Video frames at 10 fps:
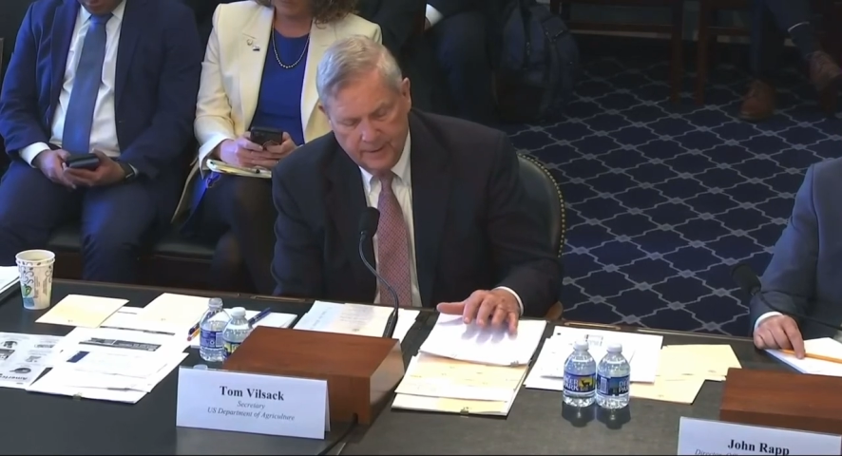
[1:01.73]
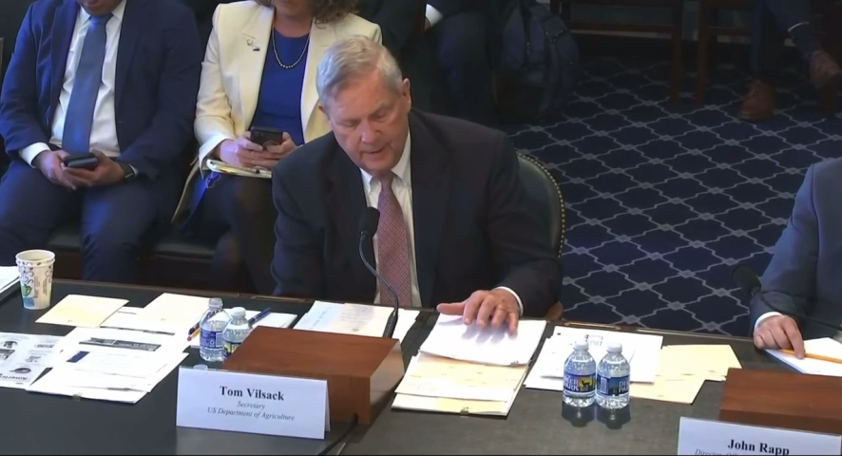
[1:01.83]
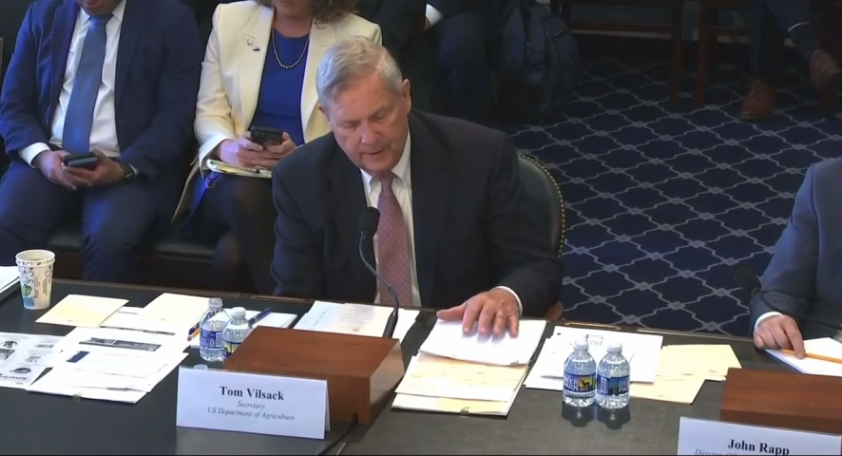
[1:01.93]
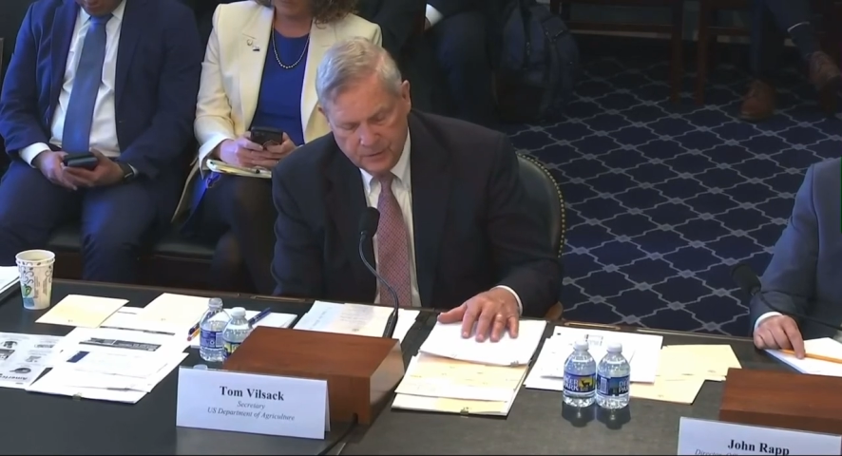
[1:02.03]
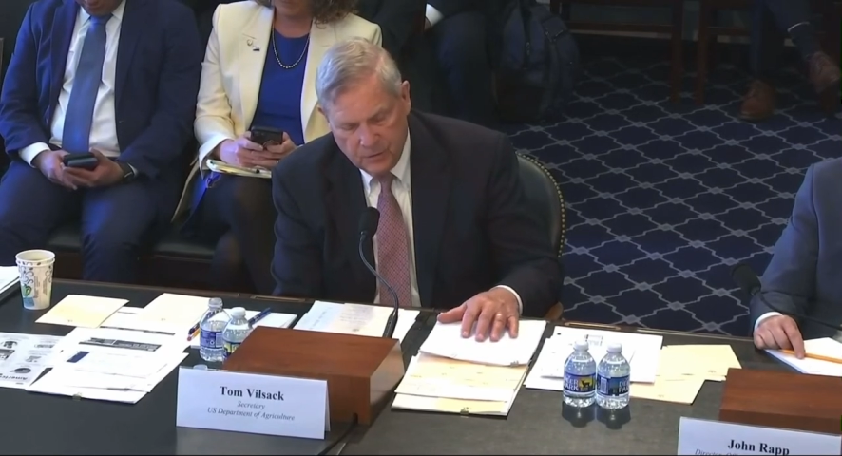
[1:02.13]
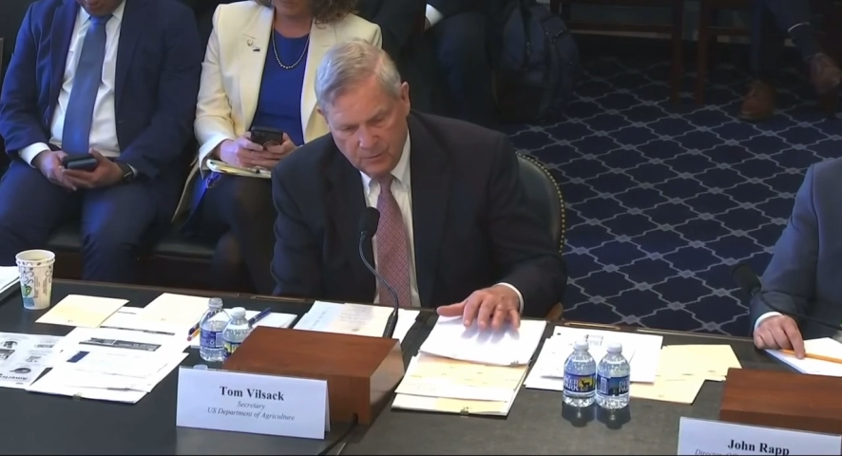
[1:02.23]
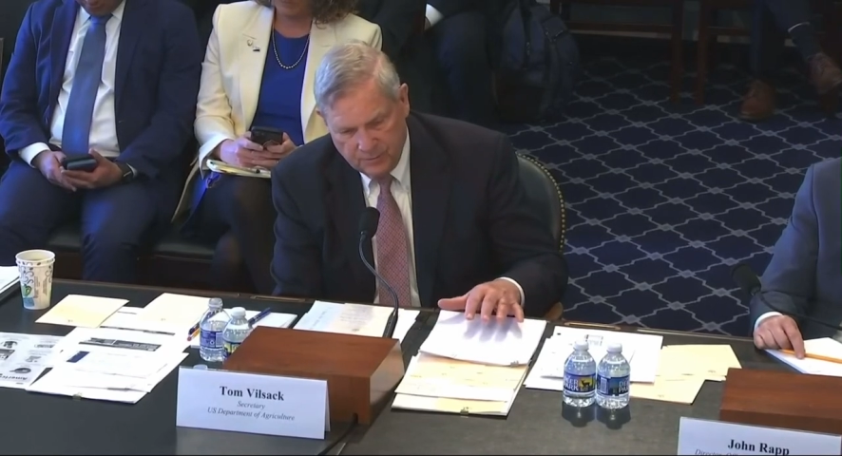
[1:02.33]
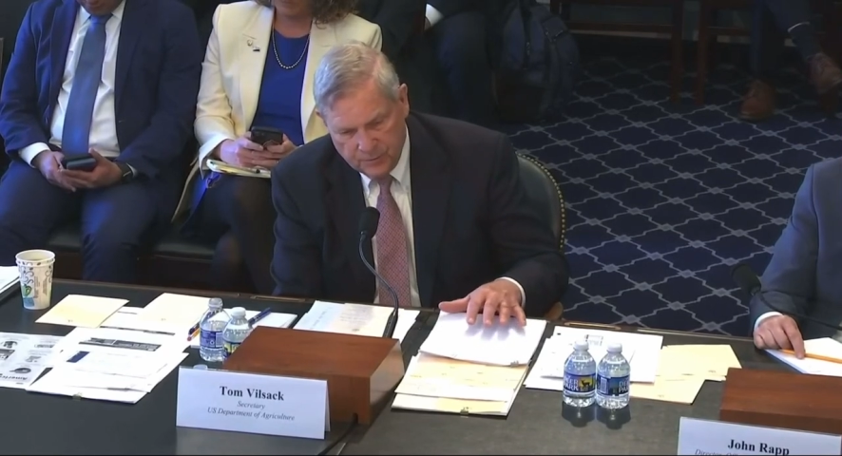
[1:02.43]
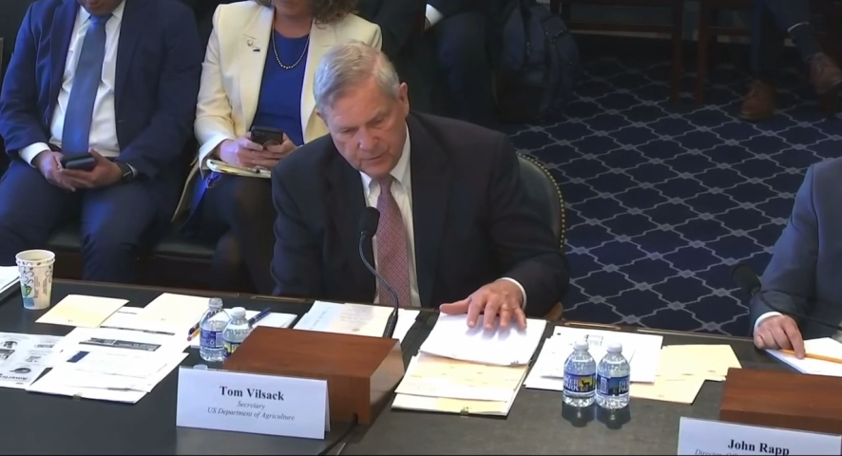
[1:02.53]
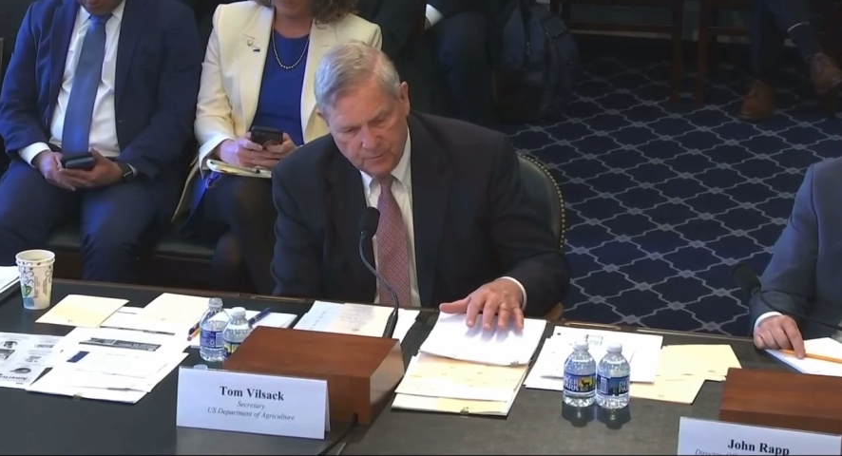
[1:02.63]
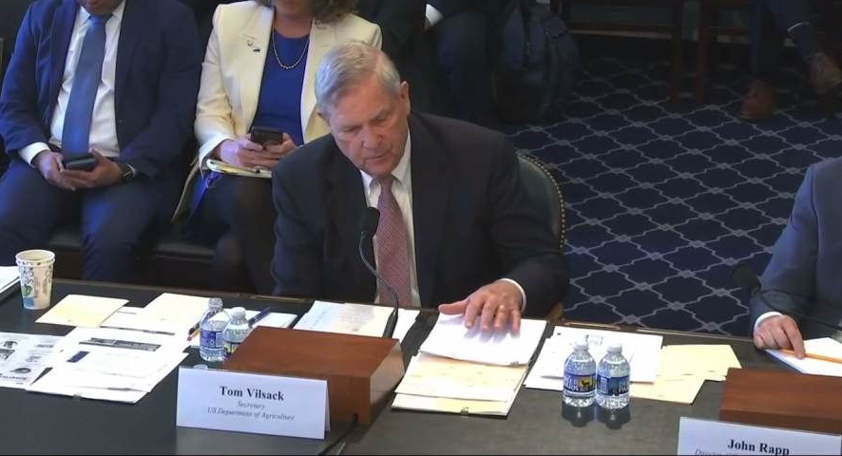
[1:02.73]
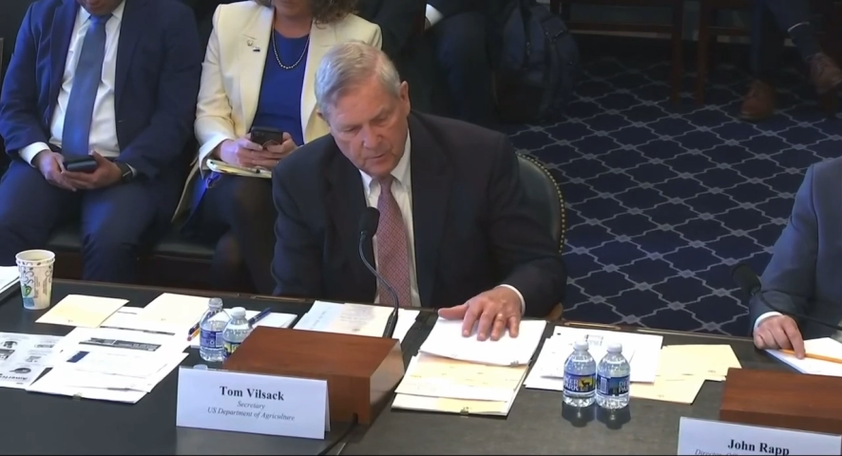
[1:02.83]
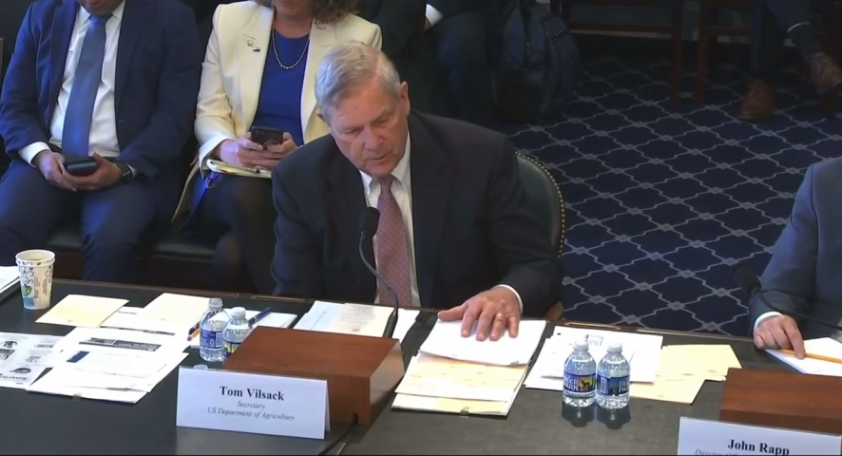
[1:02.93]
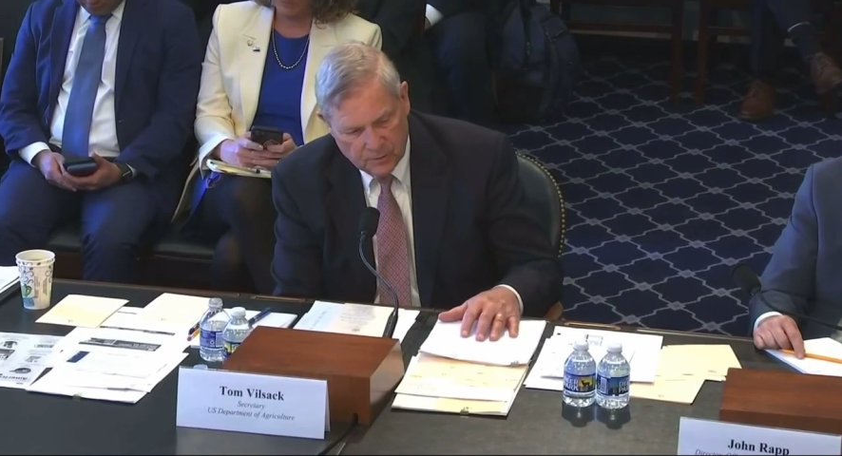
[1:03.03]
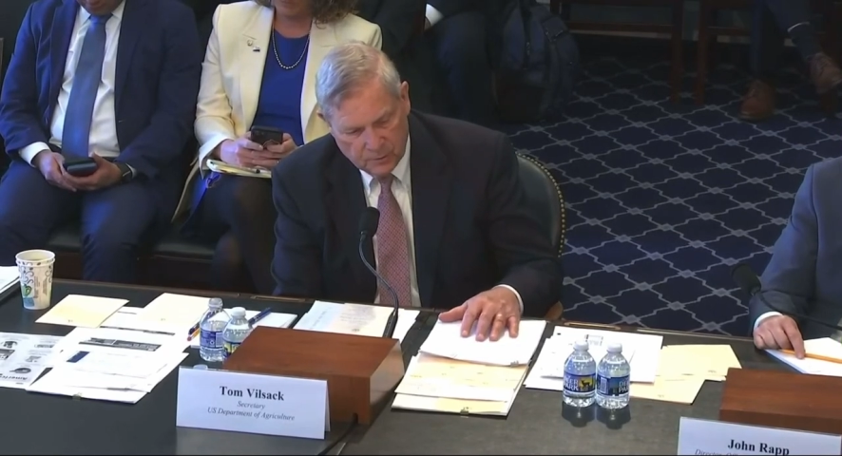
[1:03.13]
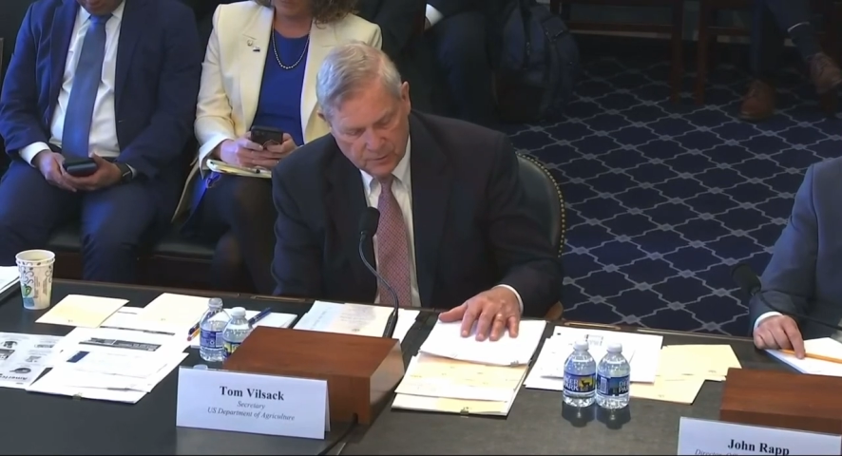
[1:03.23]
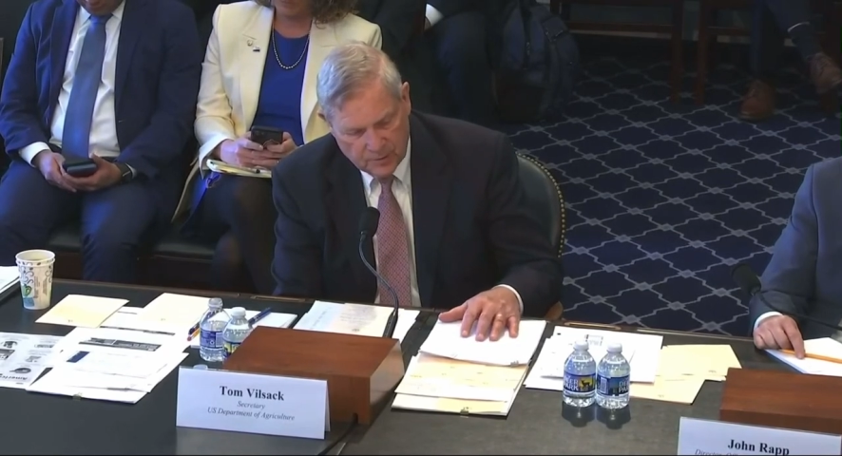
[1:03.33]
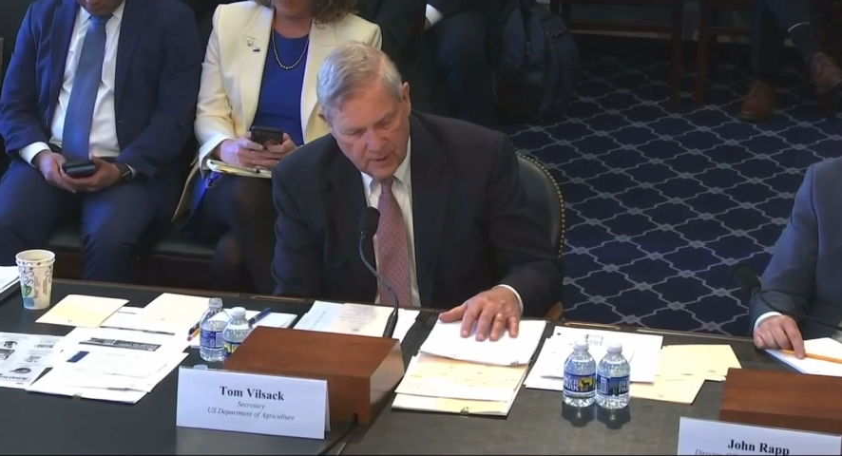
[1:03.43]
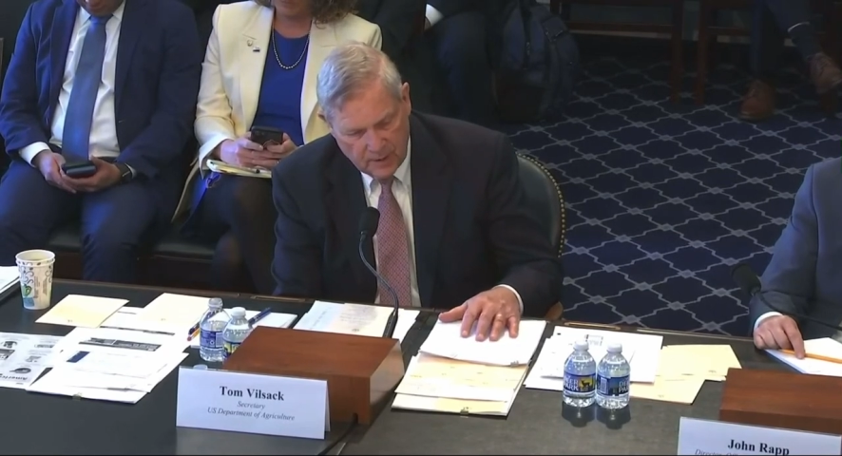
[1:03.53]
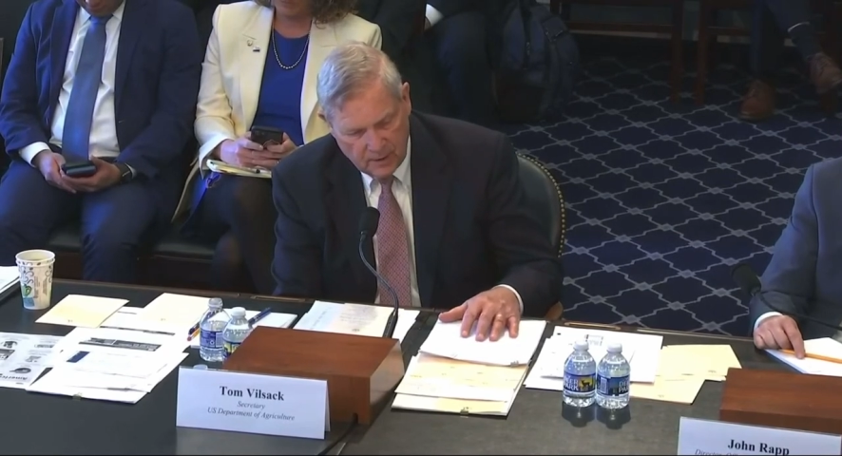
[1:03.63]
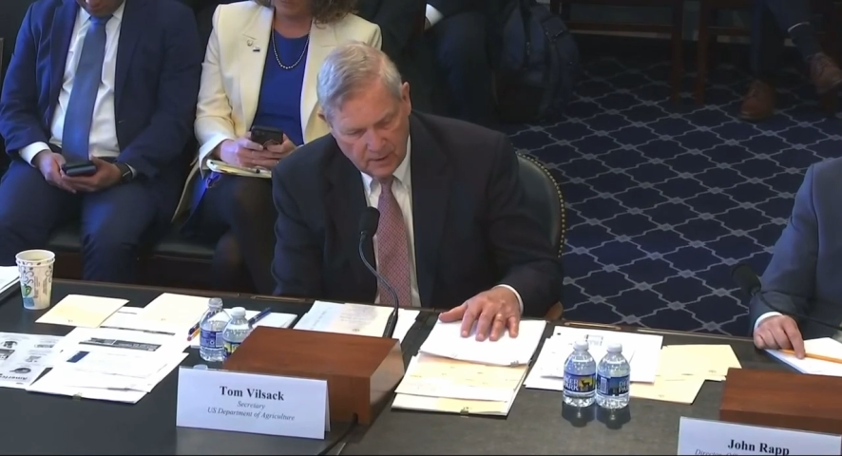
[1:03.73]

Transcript: Uh, So first and foremost was getting an